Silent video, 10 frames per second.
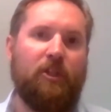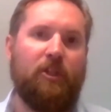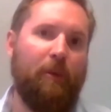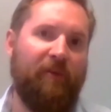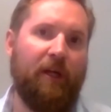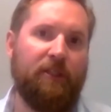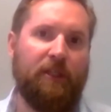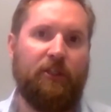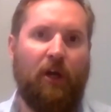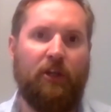supervisor
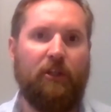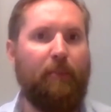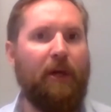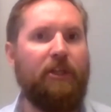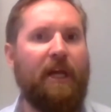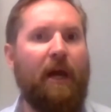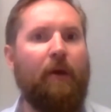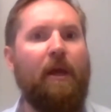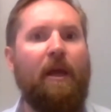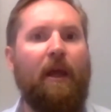in charge of the punch out